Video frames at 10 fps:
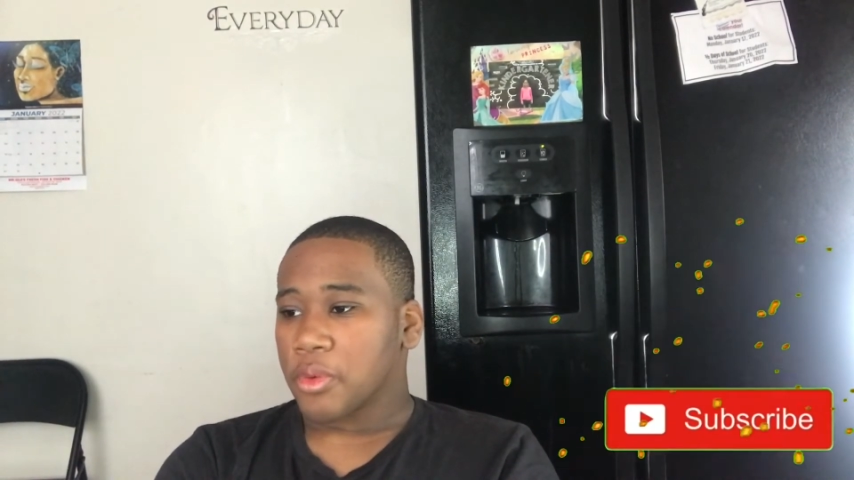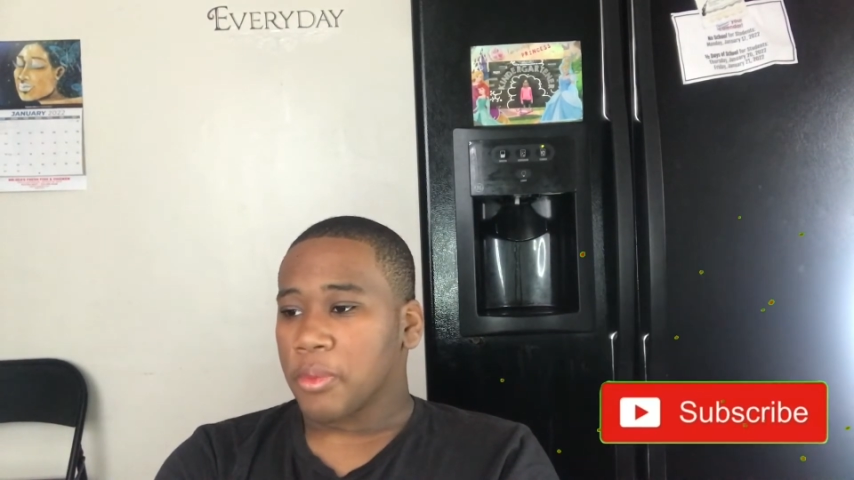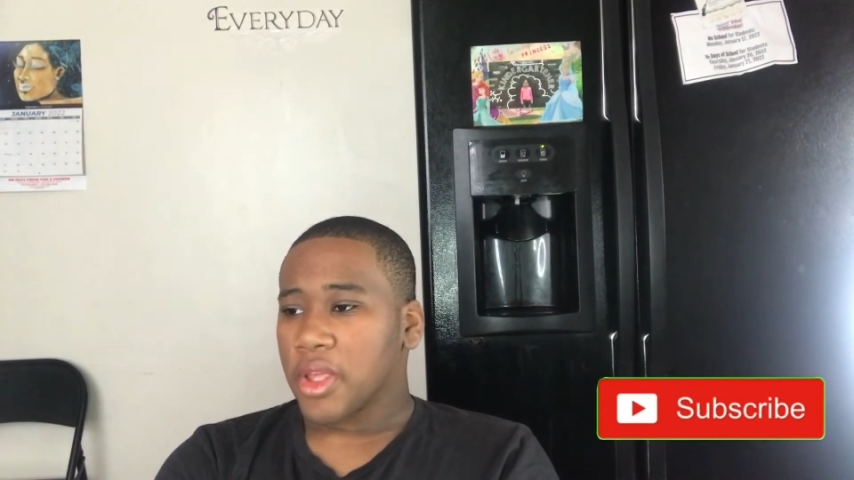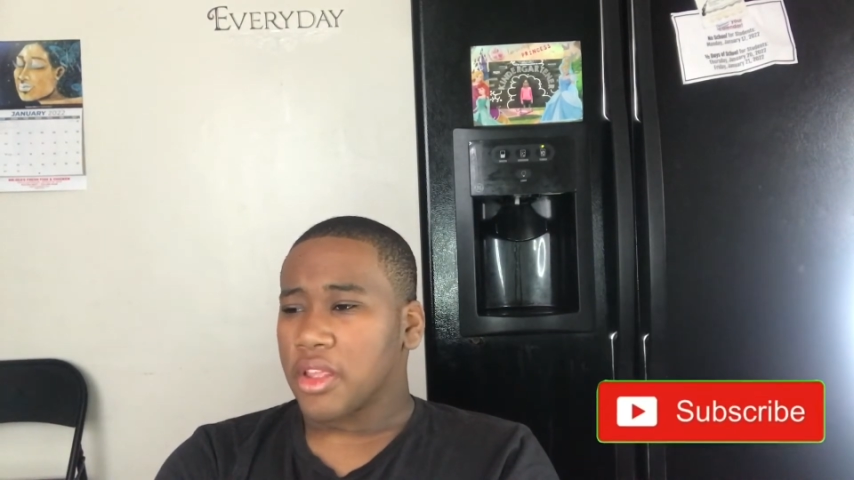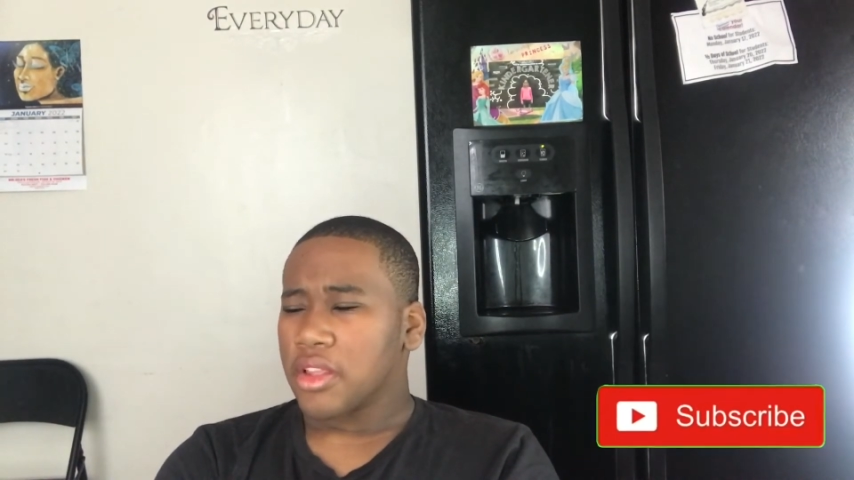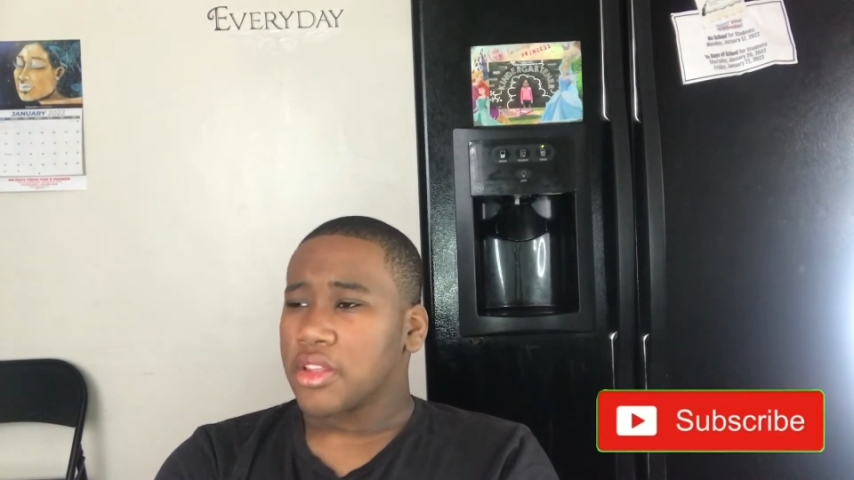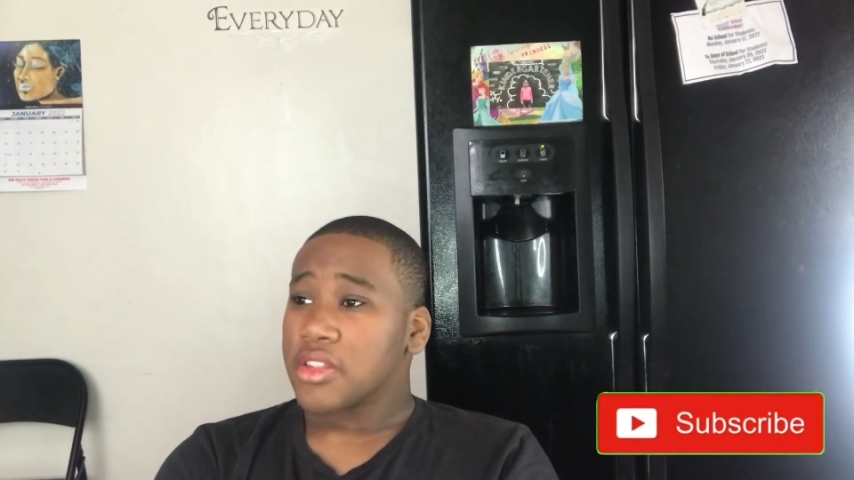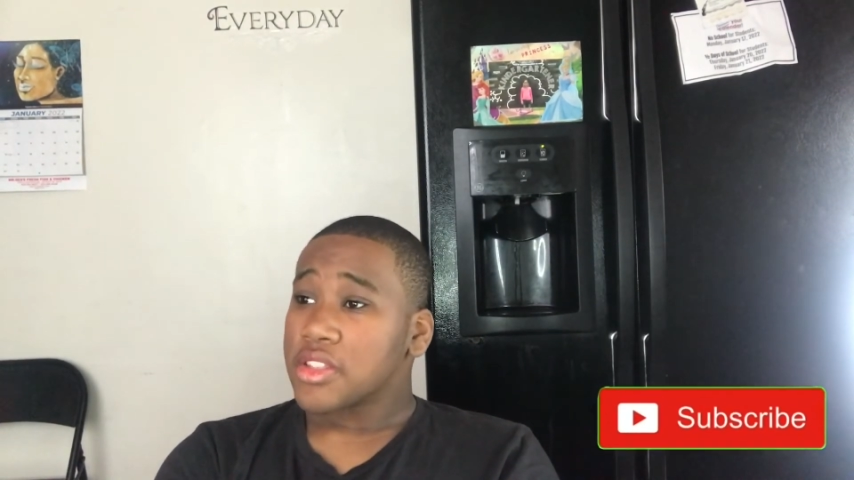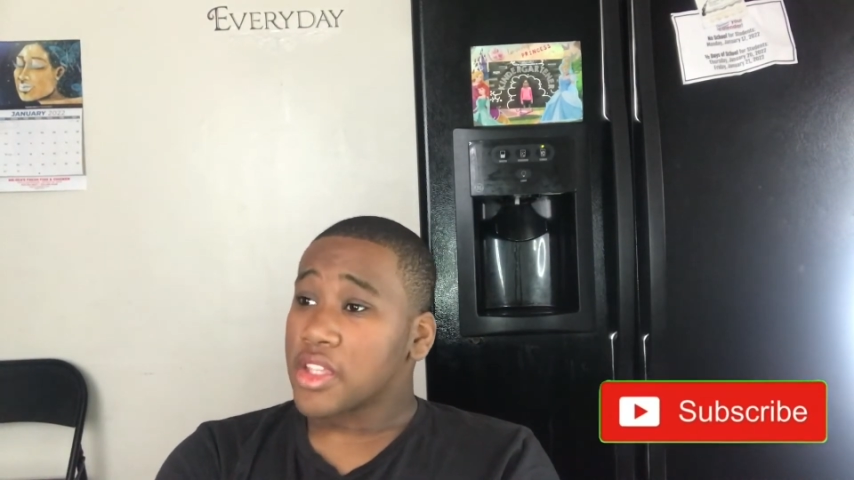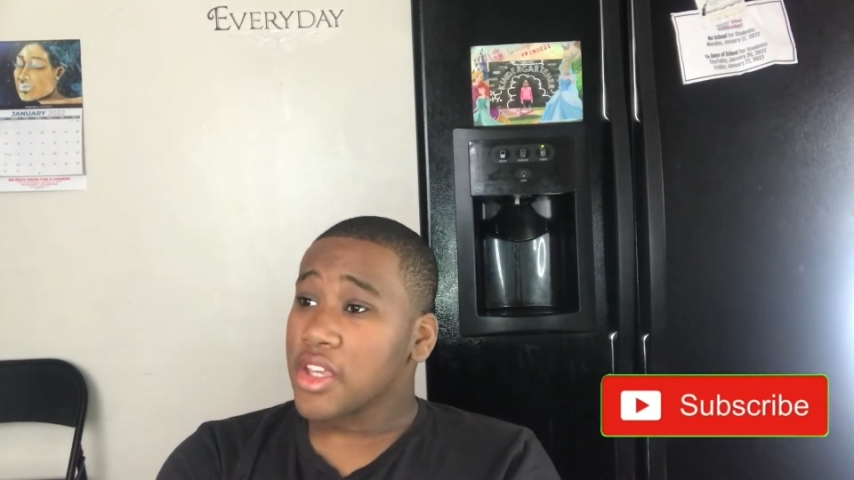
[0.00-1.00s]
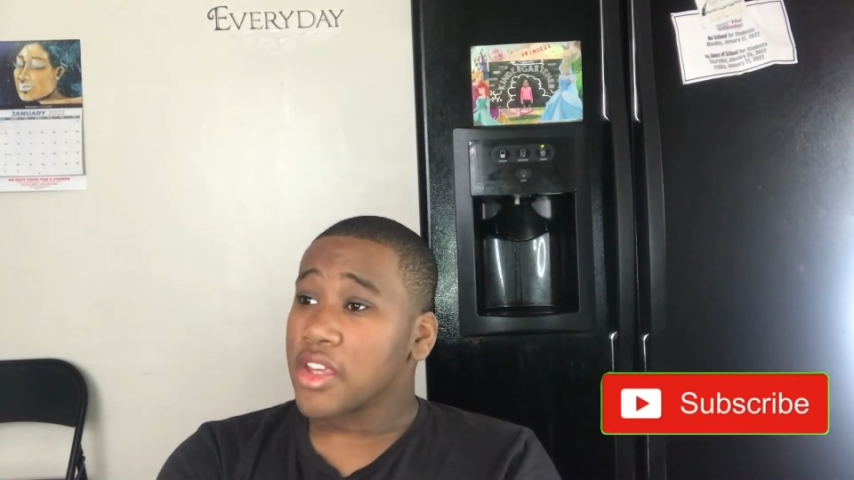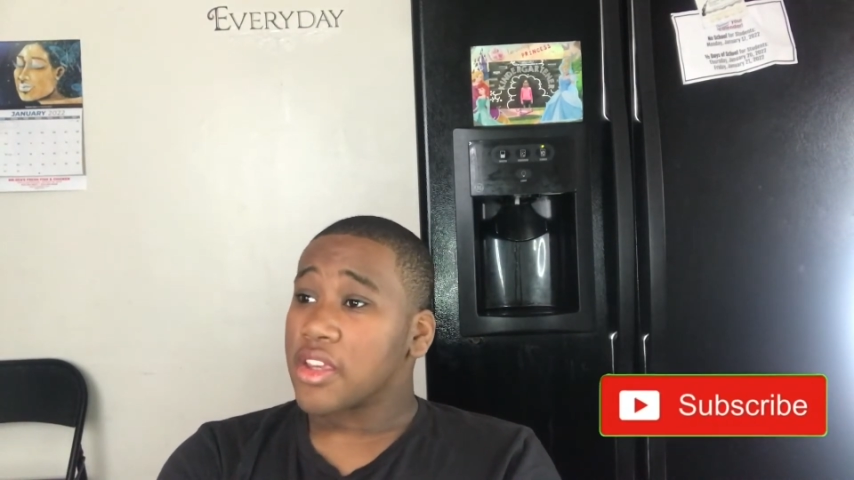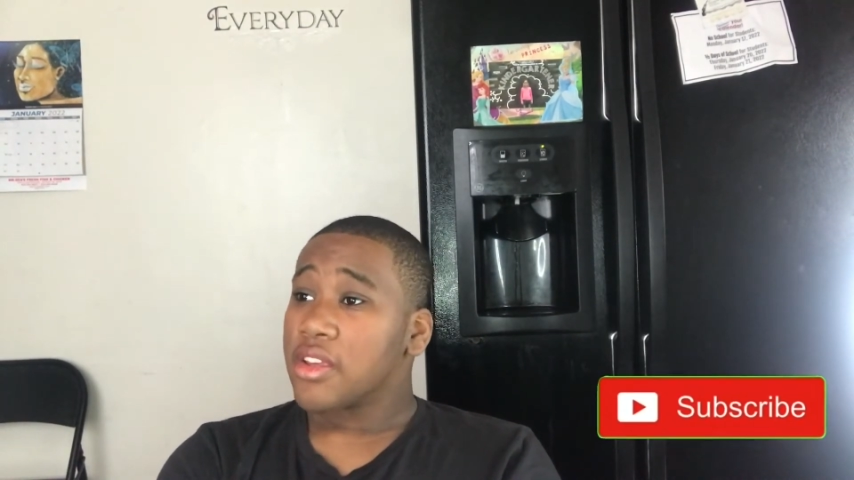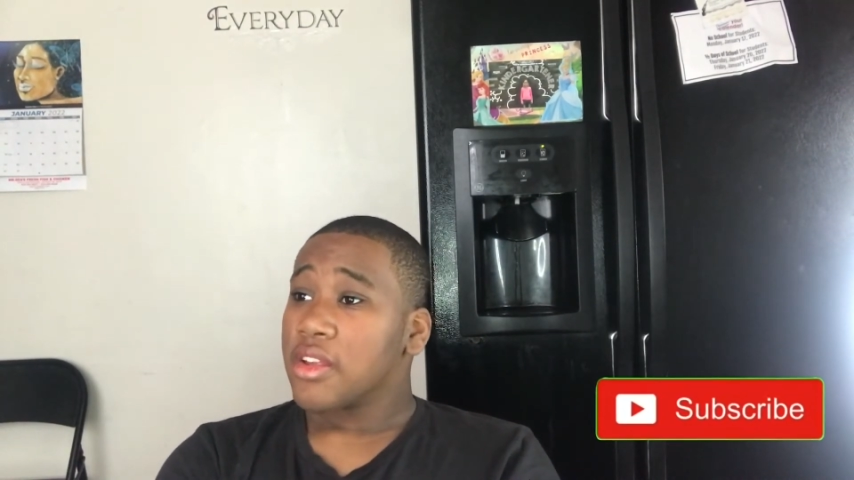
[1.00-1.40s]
I'm like, dang.